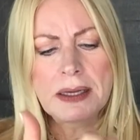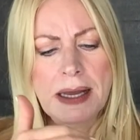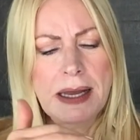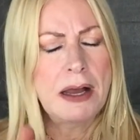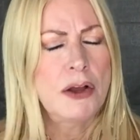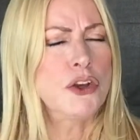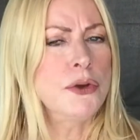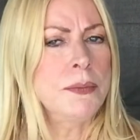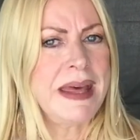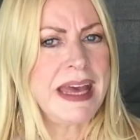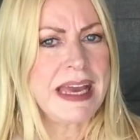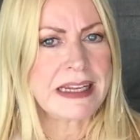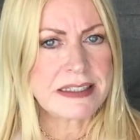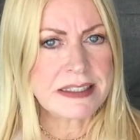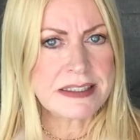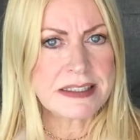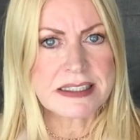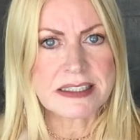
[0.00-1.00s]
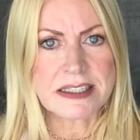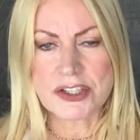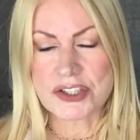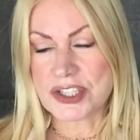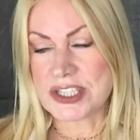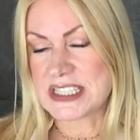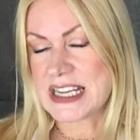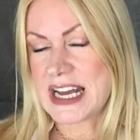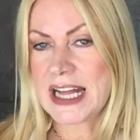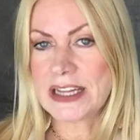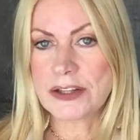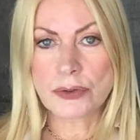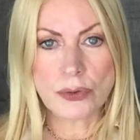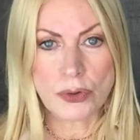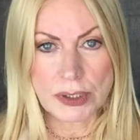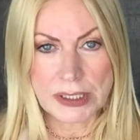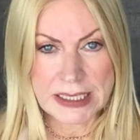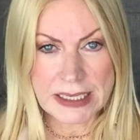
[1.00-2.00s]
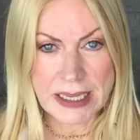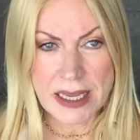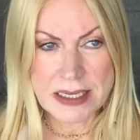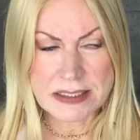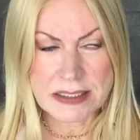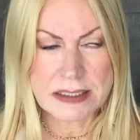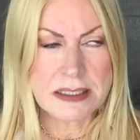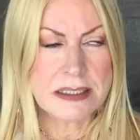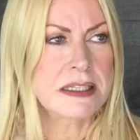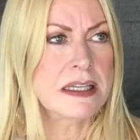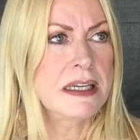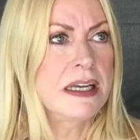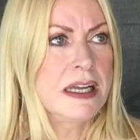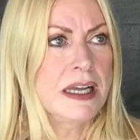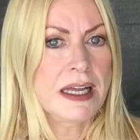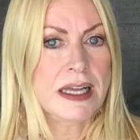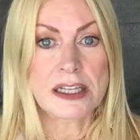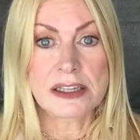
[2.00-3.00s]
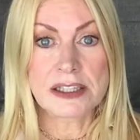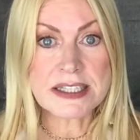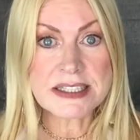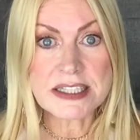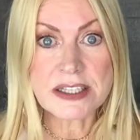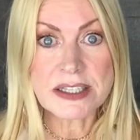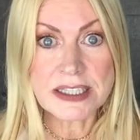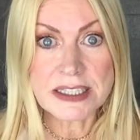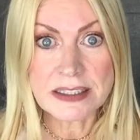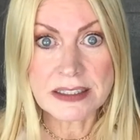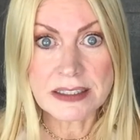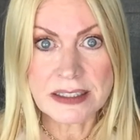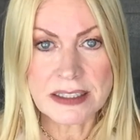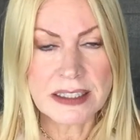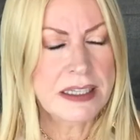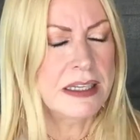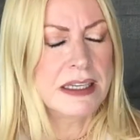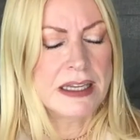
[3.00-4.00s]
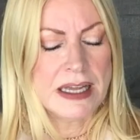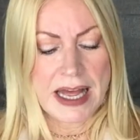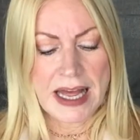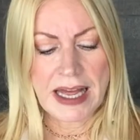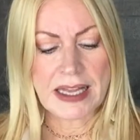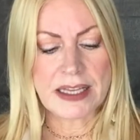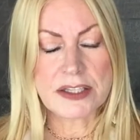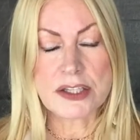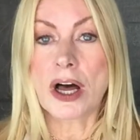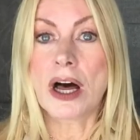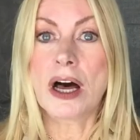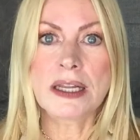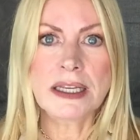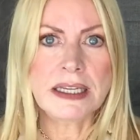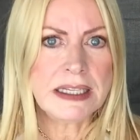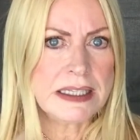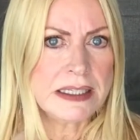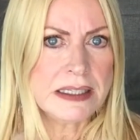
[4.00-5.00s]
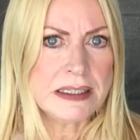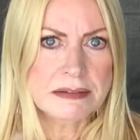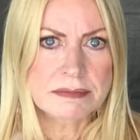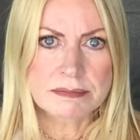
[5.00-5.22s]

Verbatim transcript: humectants such as hyaluronic acid, glycerine and honey,